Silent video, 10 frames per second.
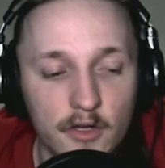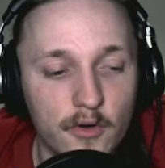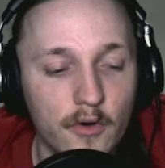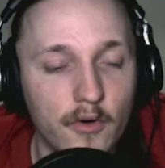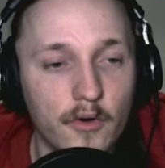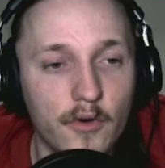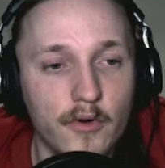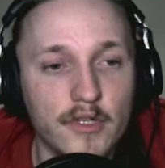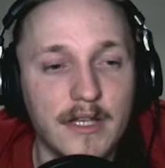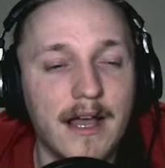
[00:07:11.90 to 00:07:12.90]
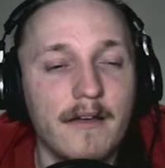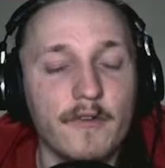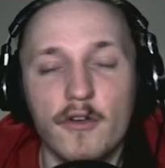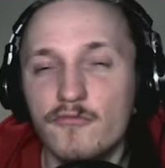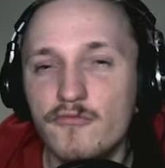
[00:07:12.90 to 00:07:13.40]
or you have
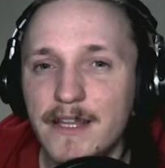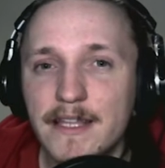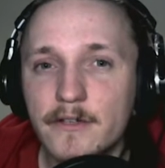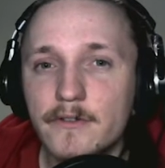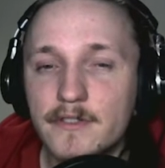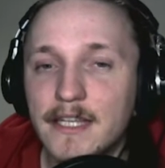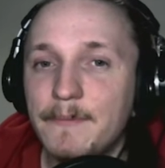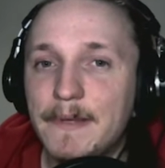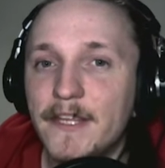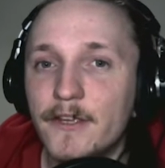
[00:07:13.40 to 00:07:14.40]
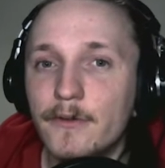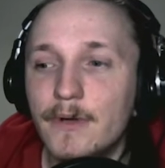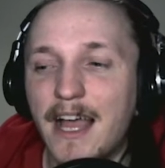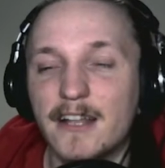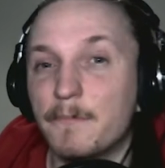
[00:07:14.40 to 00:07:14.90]
a really good CPU
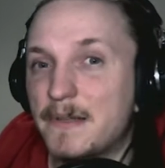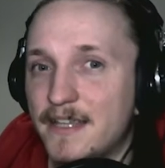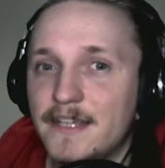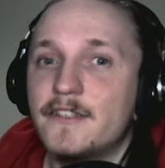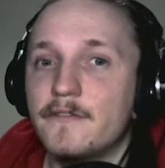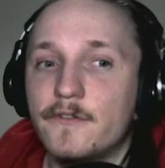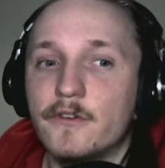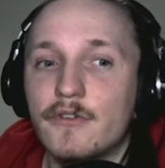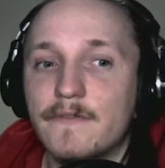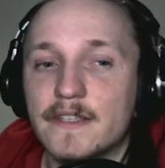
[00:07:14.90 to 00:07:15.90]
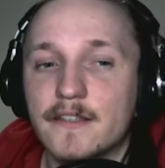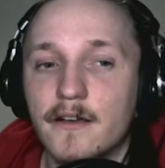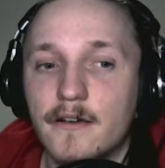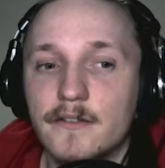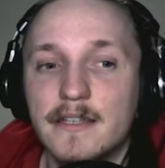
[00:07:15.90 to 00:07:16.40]
and a potato for a graphics
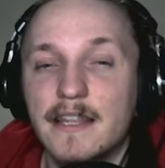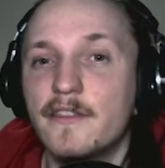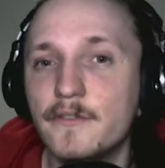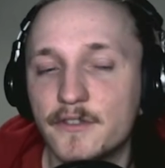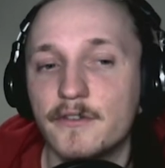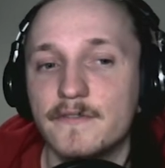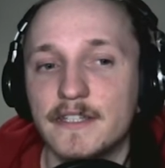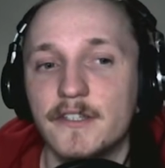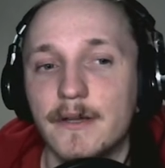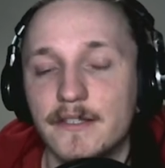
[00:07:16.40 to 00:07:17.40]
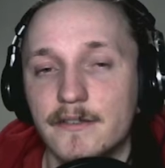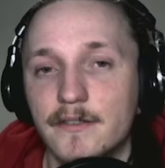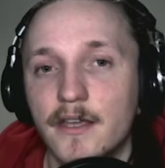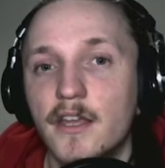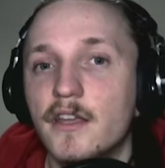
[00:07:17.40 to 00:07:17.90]
card, in those sort of situations,
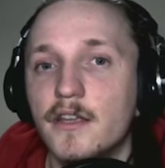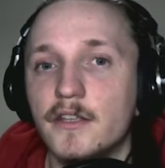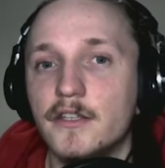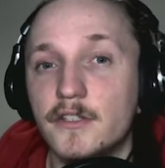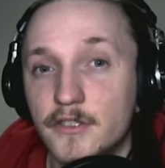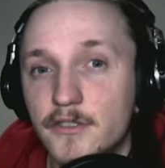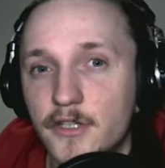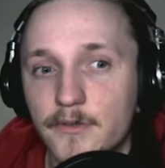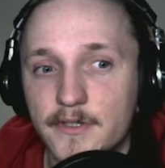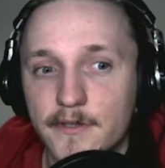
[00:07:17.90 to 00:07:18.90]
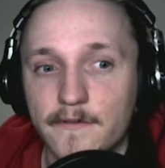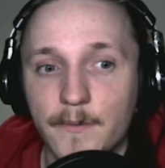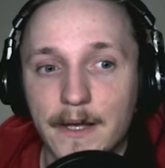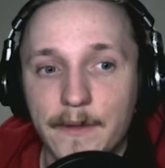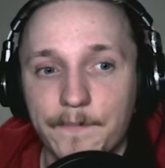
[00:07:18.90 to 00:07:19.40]
you'd choose
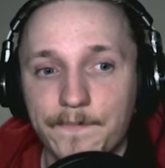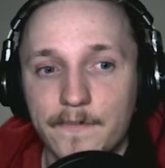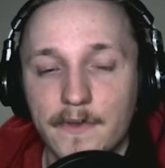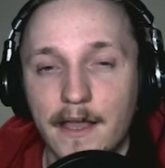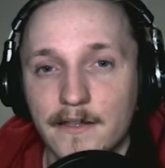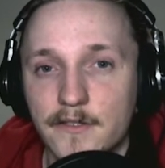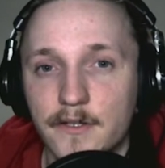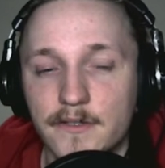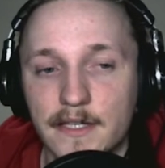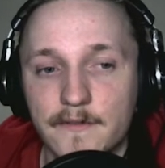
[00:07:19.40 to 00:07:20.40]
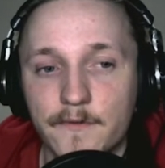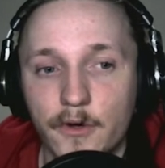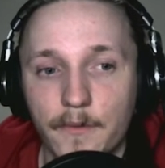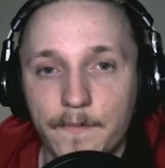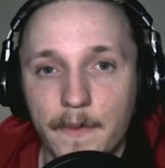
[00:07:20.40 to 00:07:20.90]
software,
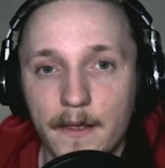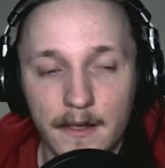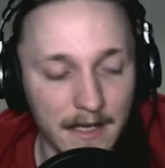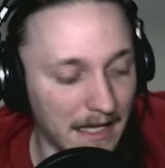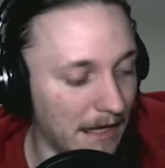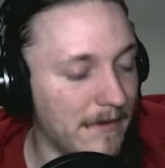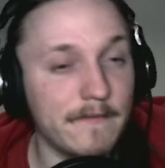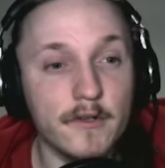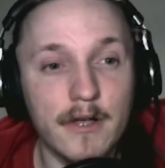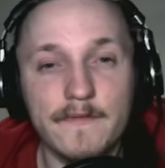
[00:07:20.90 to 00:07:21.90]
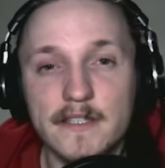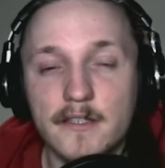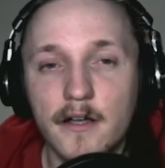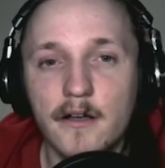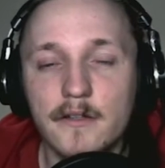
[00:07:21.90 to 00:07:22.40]
x264. If you have a graphics
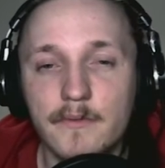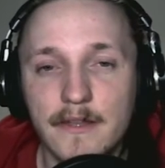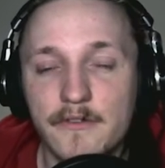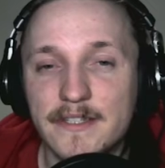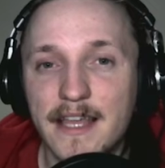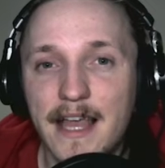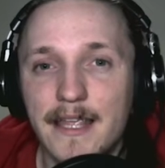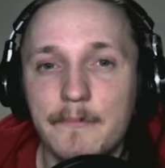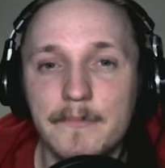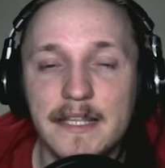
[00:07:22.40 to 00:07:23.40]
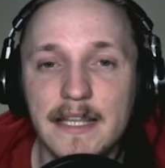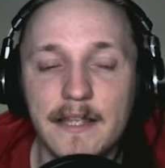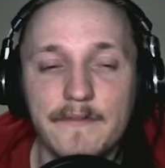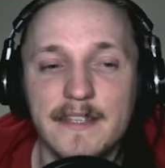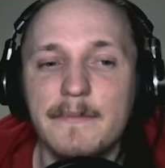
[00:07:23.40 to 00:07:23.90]
card, whether it's AMD,
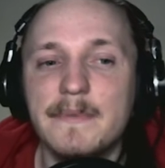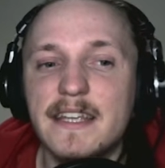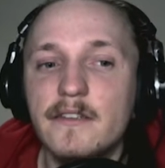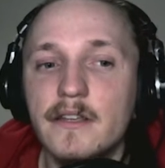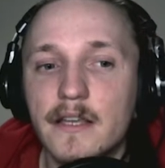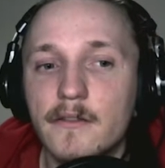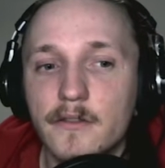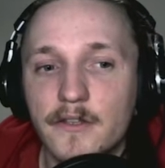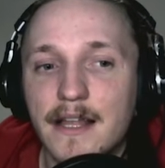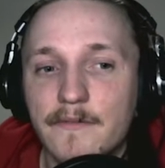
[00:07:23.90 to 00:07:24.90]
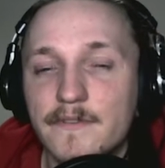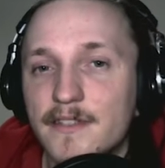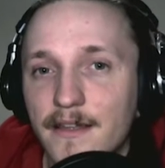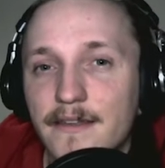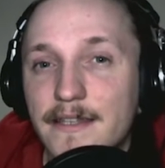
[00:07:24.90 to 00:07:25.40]
if it's AMD, you'll have
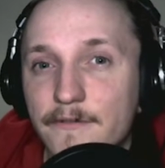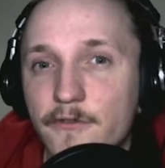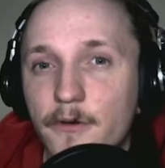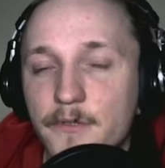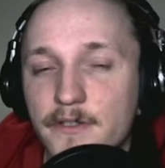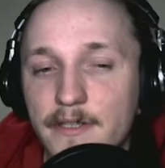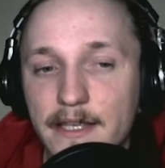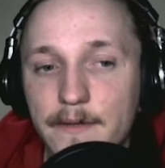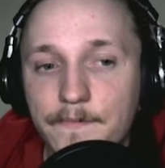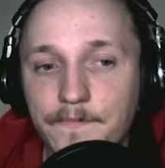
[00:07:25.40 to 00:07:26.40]
slightly different options here.